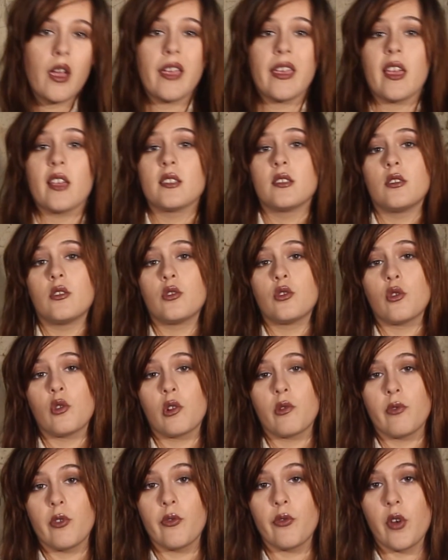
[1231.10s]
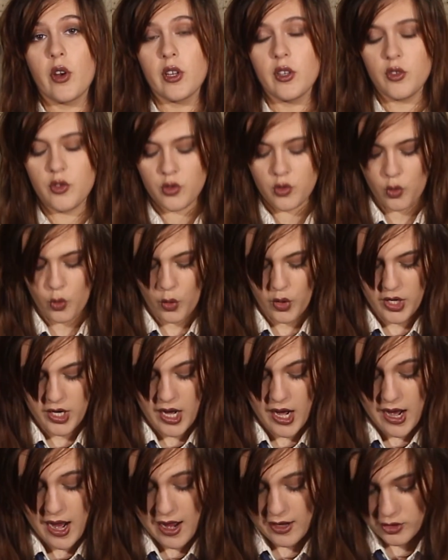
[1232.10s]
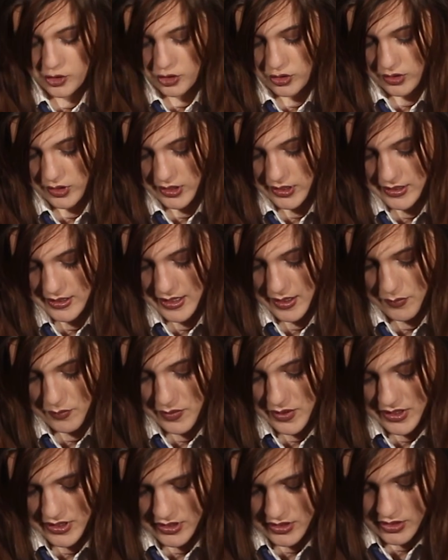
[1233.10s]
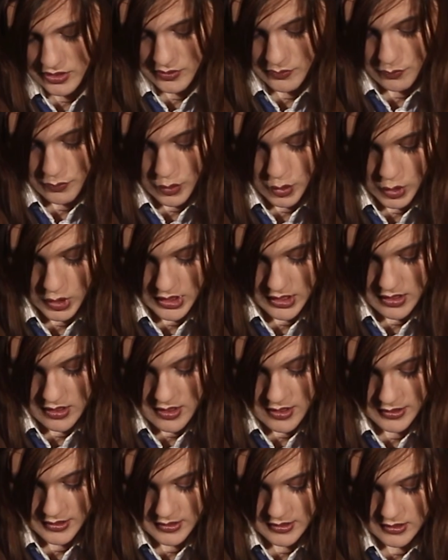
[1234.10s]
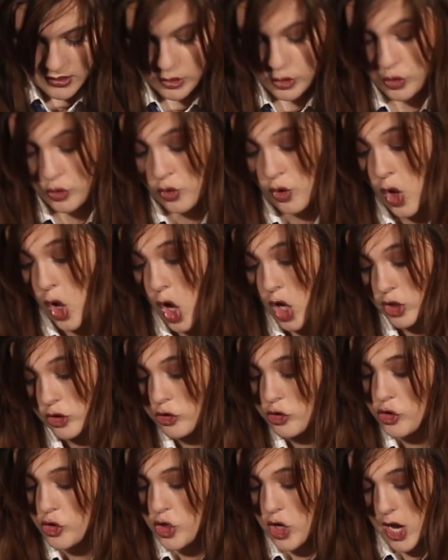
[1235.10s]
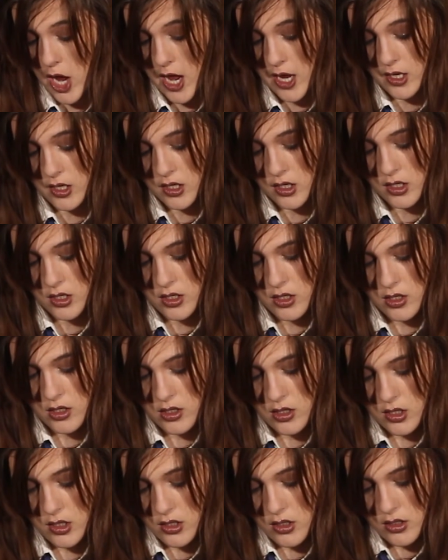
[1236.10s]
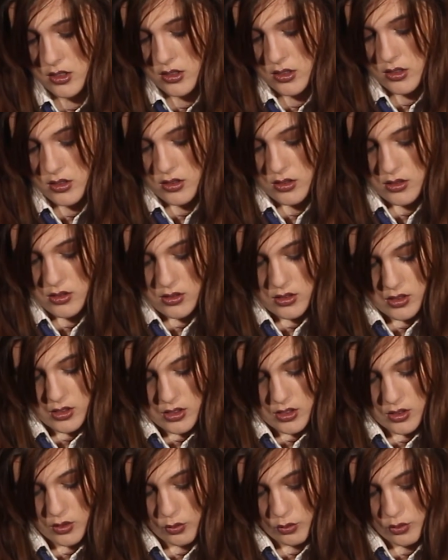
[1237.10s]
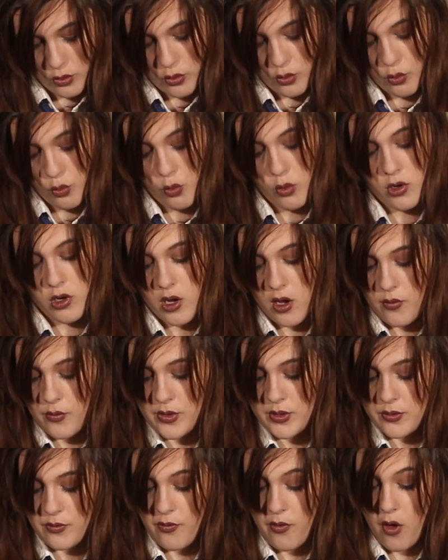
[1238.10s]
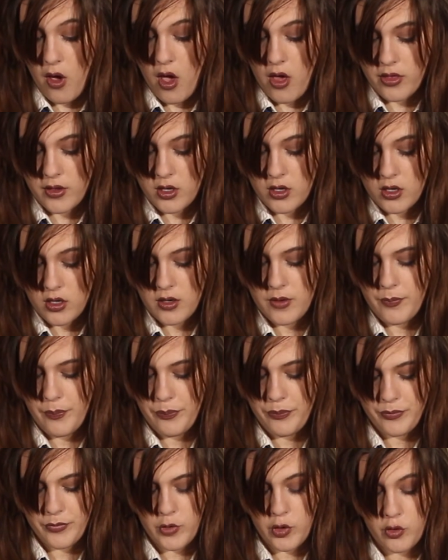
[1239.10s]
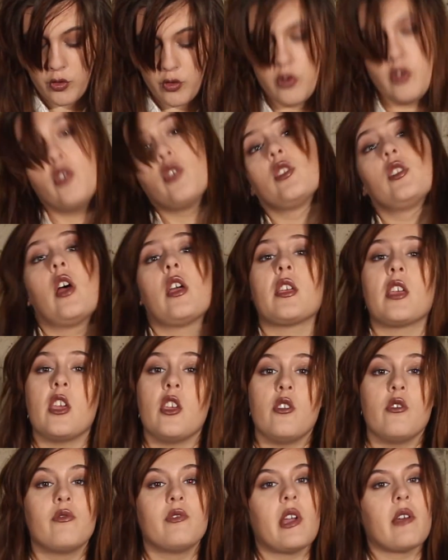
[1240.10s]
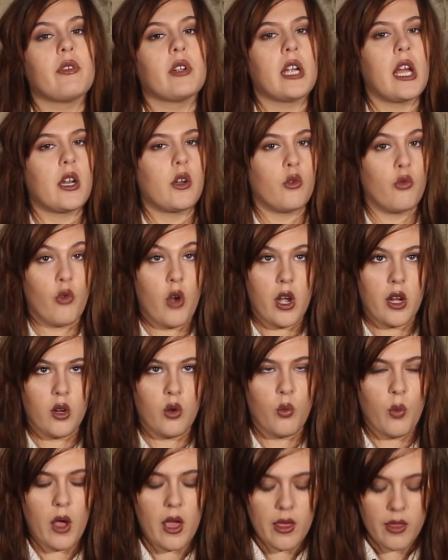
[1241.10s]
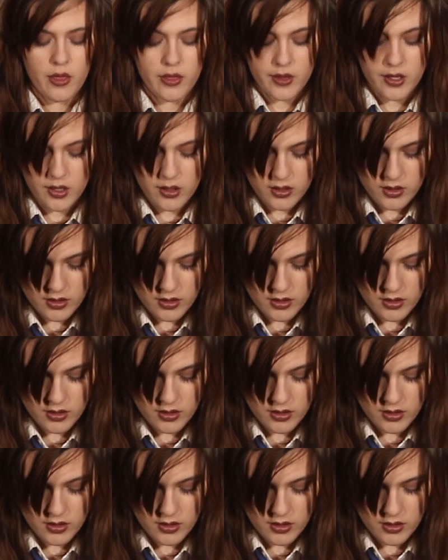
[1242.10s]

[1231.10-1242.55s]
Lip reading: I guess it's sort of a funny story. I actually attempted to put this sigil on Jack in order to ward off his father, who you're lucky you've never had a run-in with.